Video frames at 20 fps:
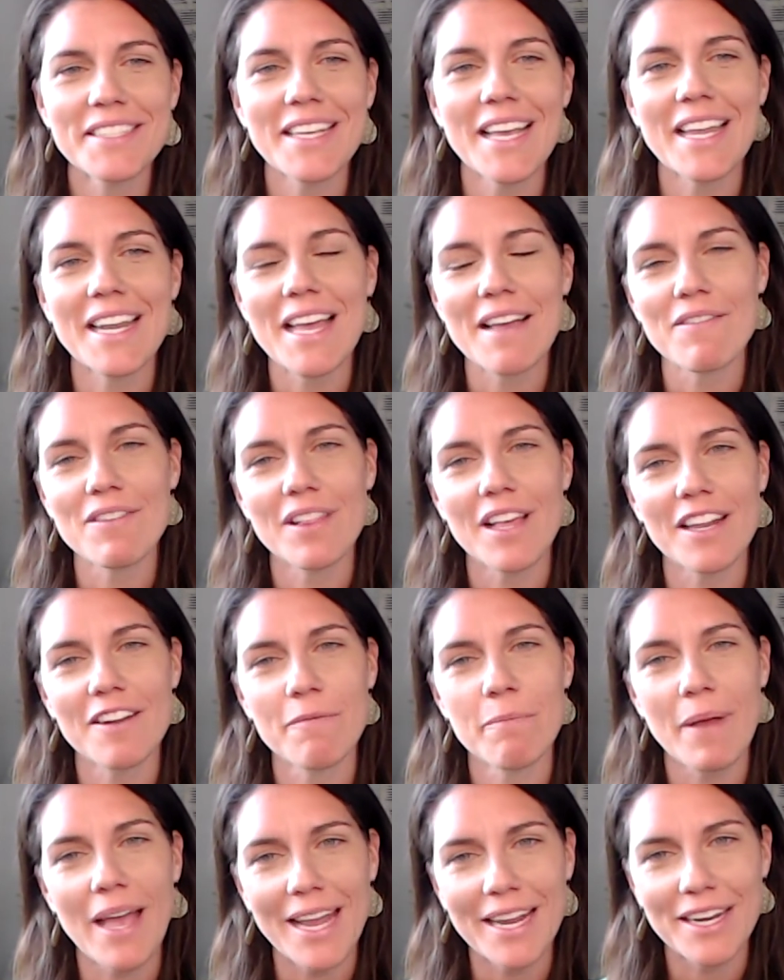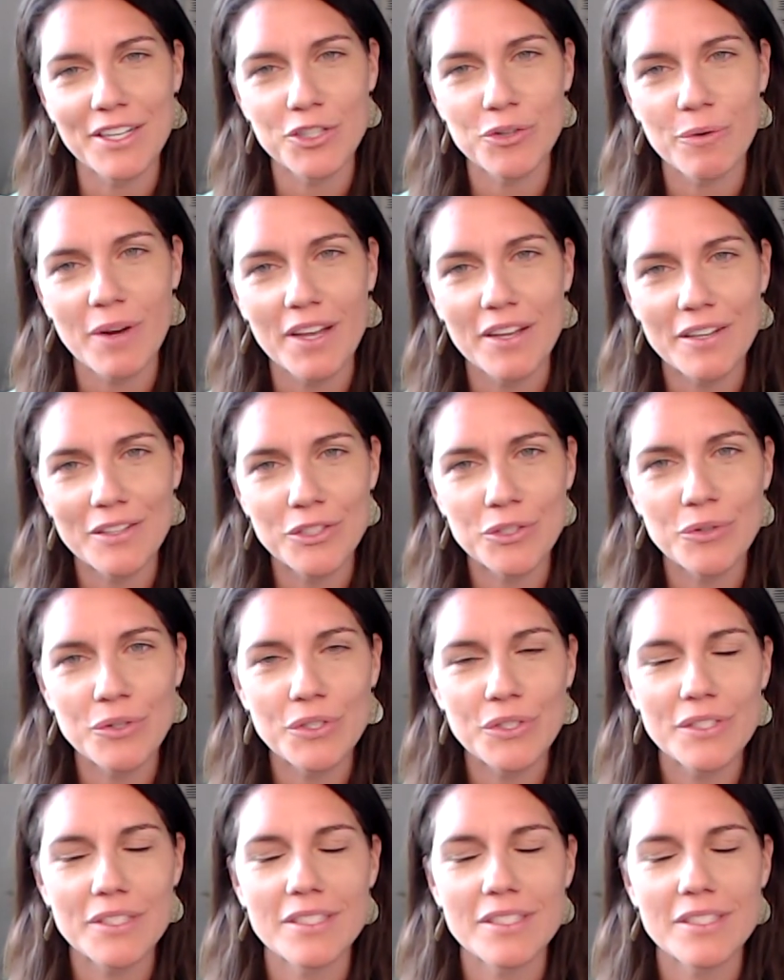kind of have a lot of baggage around control.